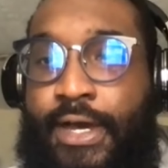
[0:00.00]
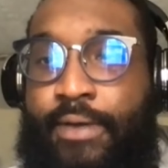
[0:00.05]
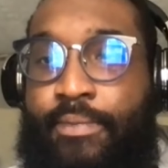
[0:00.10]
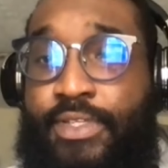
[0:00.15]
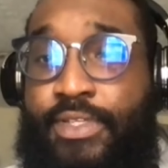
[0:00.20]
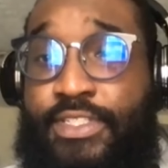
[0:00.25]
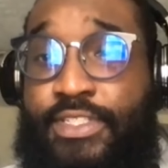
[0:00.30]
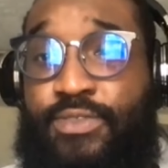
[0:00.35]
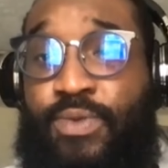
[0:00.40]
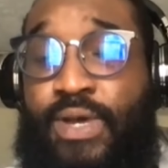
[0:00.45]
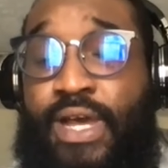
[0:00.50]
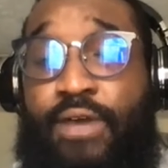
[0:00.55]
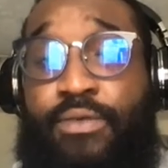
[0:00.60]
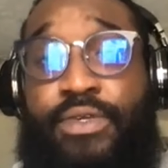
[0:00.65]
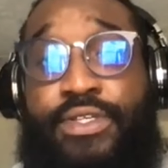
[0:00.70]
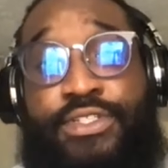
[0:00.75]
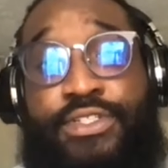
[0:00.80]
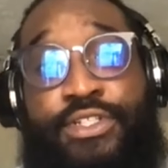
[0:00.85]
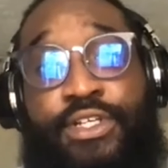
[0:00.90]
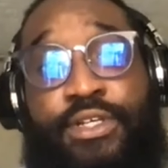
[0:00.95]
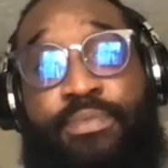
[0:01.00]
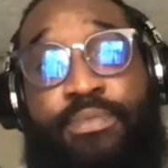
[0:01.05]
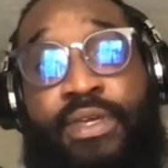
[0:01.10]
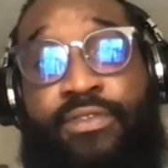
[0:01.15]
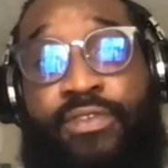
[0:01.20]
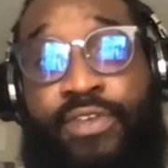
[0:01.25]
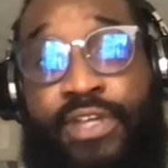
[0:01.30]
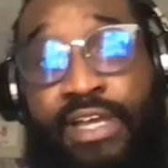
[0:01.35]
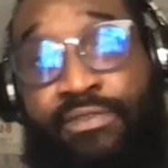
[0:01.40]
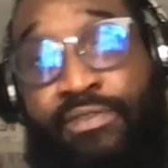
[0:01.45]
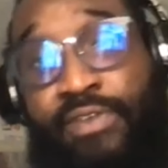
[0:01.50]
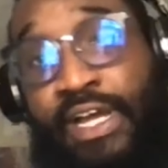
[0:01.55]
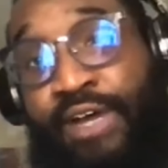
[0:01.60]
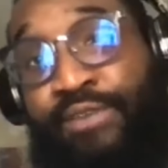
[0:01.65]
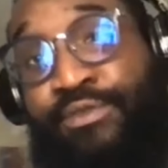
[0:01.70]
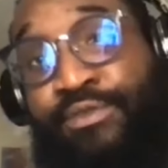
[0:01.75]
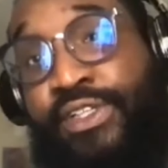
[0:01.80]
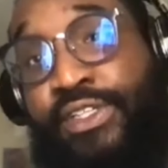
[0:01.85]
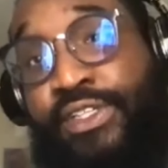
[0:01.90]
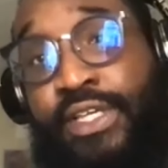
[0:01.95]
This is why we should pivot
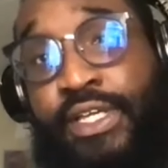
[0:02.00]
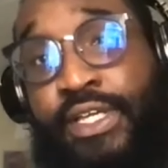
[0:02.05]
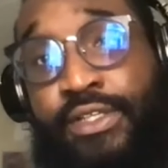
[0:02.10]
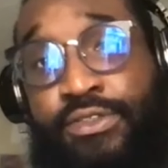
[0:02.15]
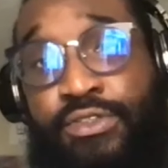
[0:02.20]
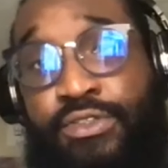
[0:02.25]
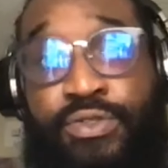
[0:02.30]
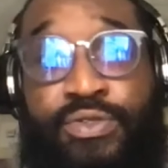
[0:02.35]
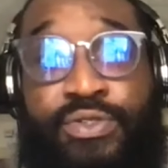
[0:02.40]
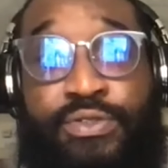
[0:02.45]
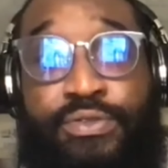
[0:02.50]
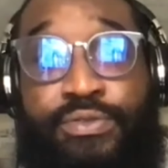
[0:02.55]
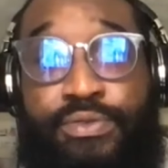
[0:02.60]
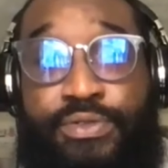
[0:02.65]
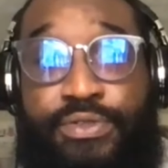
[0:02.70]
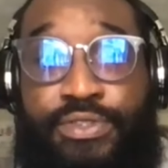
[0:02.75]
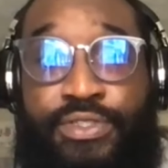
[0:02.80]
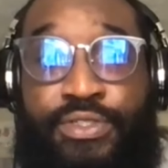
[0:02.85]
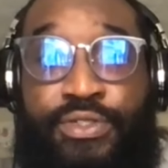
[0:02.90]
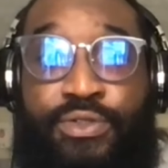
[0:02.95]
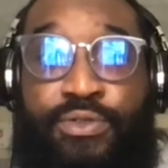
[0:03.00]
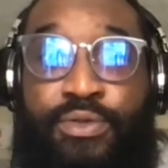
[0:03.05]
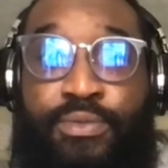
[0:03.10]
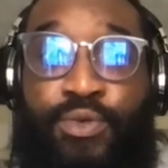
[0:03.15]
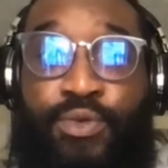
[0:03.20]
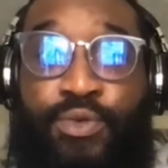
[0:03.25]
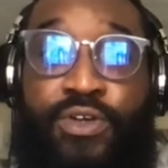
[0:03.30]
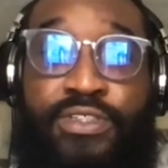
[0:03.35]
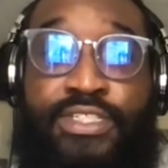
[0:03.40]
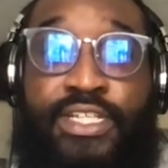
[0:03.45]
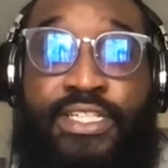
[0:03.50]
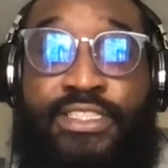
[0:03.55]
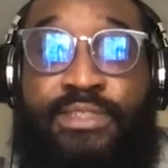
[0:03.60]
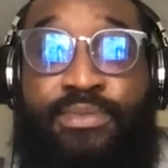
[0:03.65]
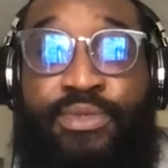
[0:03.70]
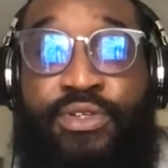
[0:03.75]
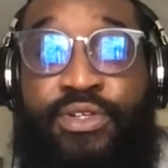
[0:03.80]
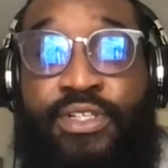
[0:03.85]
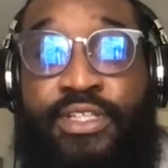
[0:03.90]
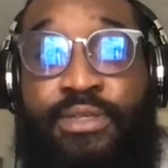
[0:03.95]
everything to more
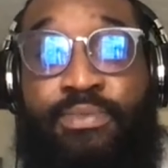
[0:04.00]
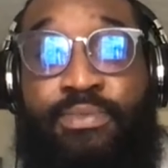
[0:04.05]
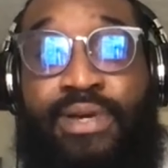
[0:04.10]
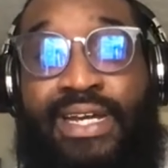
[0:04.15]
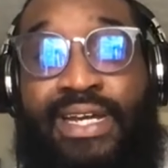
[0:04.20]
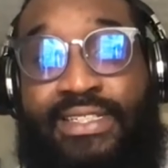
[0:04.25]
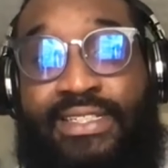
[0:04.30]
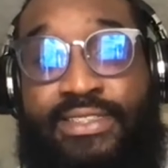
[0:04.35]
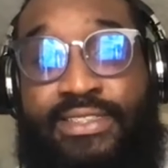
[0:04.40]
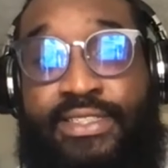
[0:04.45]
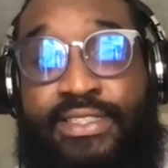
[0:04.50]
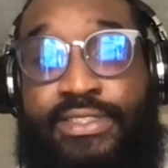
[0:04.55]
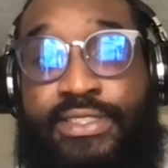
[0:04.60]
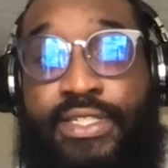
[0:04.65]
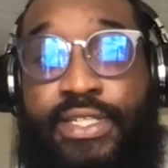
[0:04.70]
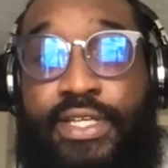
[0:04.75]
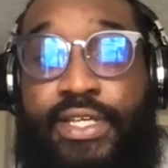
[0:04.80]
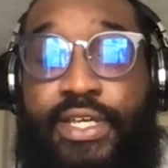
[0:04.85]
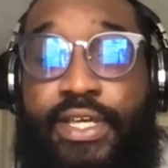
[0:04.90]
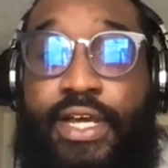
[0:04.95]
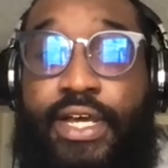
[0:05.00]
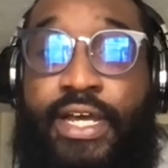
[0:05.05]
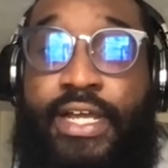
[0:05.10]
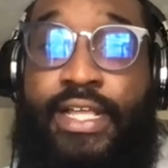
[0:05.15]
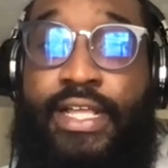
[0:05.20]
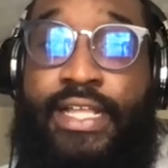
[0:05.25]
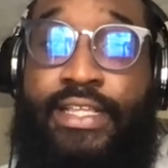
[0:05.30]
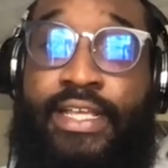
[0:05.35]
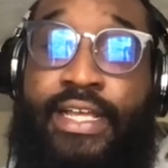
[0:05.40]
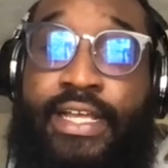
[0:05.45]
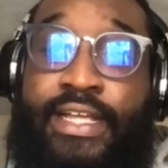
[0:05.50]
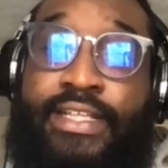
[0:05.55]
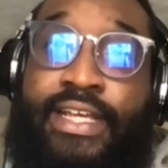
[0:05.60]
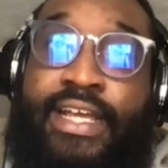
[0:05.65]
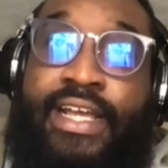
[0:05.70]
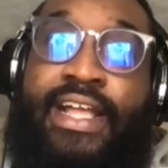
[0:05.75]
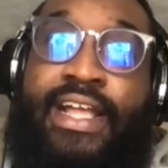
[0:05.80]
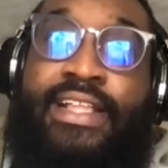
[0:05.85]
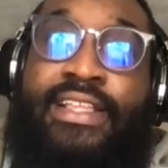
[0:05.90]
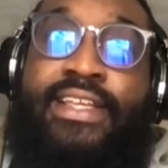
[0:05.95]
accessibility practices, and
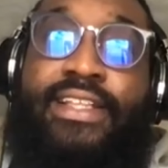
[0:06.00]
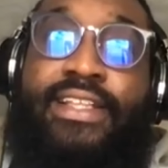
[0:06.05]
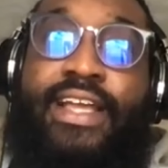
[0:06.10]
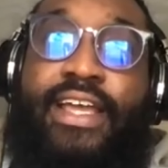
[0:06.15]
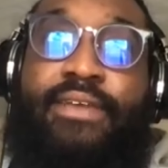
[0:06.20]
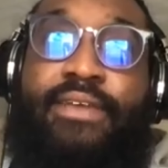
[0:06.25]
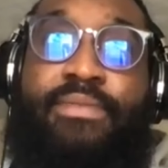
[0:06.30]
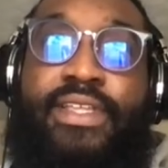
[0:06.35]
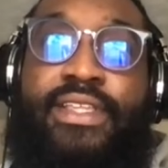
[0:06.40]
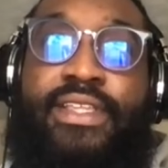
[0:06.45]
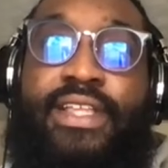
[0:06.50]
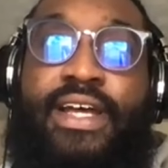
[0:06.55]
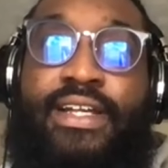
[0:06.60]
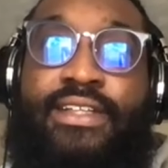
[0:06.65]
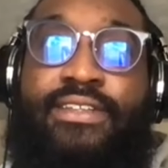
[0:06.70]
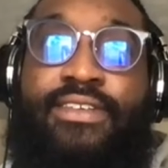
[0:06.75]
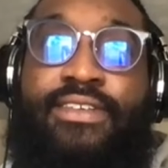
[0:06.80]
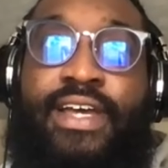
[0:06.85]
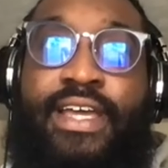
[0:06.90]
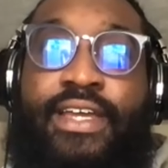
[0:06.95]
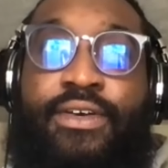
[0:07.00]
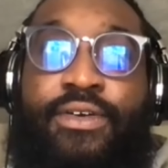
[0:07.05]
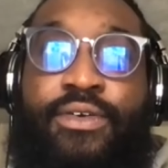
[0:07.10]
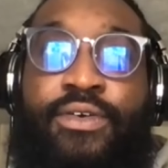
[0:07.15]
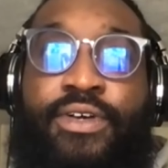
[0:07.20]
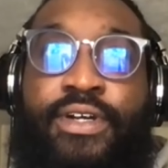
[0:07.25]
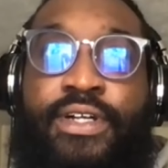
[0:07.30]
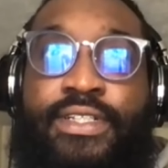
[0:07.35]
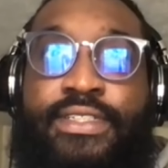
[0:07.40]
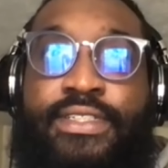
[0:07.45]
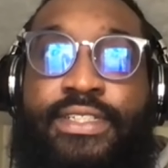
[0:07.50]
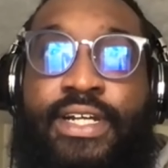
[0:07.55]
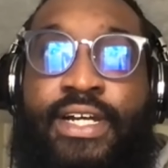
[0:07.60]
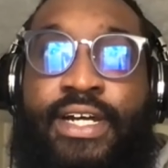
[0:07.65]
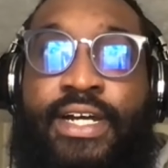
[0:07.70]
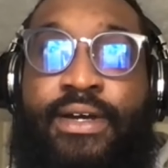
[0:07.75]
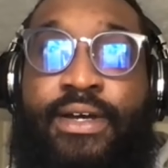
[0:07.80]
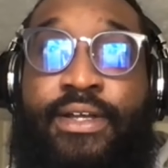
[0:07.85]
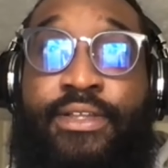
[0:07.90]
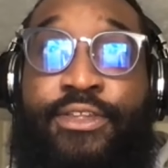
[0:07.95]
I think that can be done like on
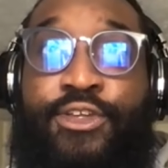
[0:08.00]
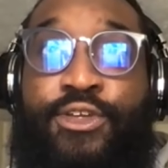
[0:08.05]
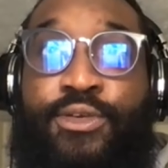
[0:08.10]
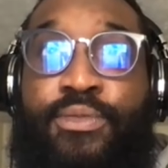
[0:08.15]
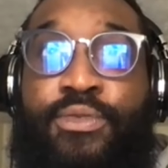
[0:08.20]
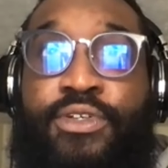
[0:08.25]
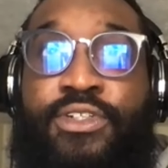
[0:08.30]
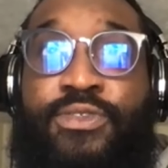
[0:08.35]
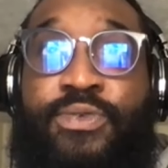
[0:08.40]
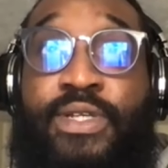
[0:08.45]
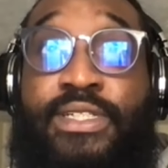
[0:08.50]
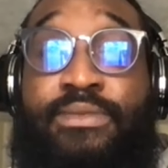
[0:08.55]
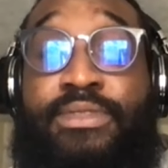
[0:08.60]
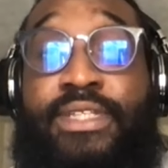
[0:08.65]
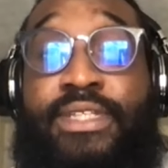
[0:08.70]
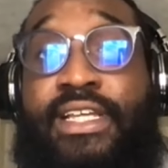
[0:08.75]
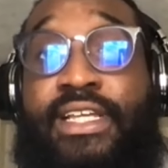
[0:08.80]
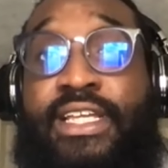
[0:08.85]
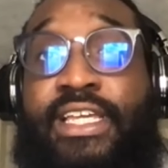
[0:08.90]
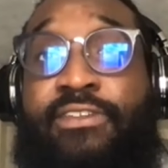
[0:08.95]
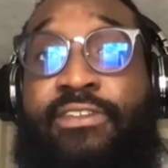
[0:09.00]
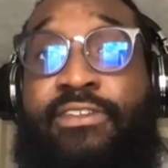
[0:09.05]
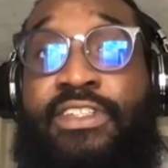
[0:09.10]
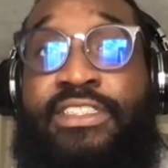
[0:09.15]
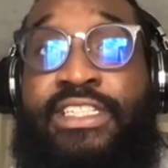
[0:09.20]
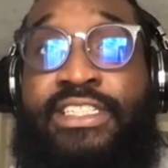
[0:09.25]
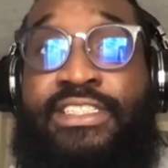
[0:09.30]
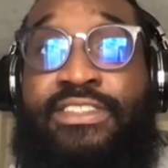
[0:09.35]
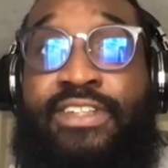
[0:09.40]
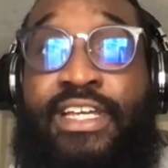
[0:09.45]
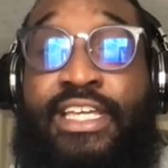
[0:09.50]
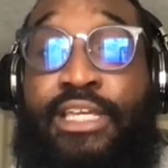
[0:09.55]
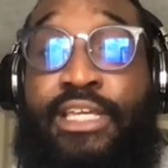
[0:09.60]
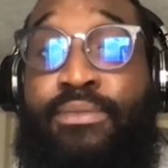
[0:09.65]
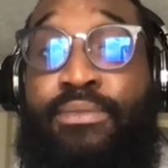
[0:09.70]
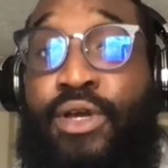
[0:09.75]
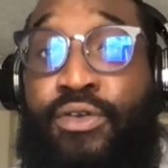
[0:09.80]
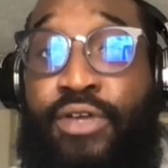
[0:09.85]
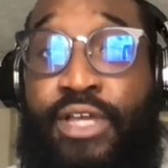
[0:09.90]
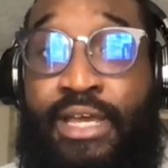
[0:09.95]
numerous ways. I'm thinking even just like
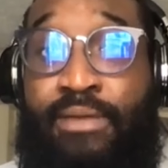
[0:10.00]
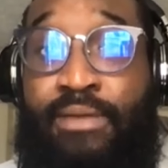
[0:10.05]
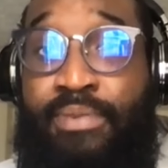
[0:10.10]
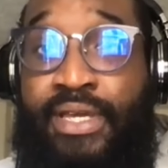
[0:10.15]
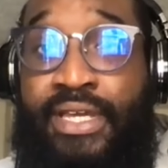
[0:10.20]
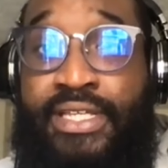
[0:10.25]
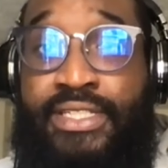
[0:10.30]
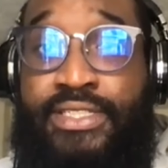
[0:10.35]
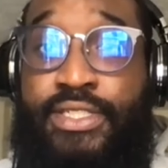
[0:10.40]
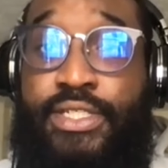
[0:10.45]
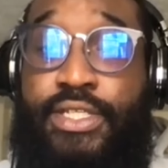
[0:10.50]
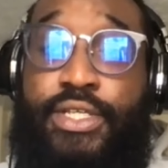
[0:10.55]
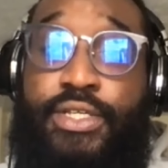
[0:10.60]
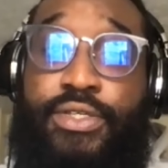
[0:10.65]
email campaigns.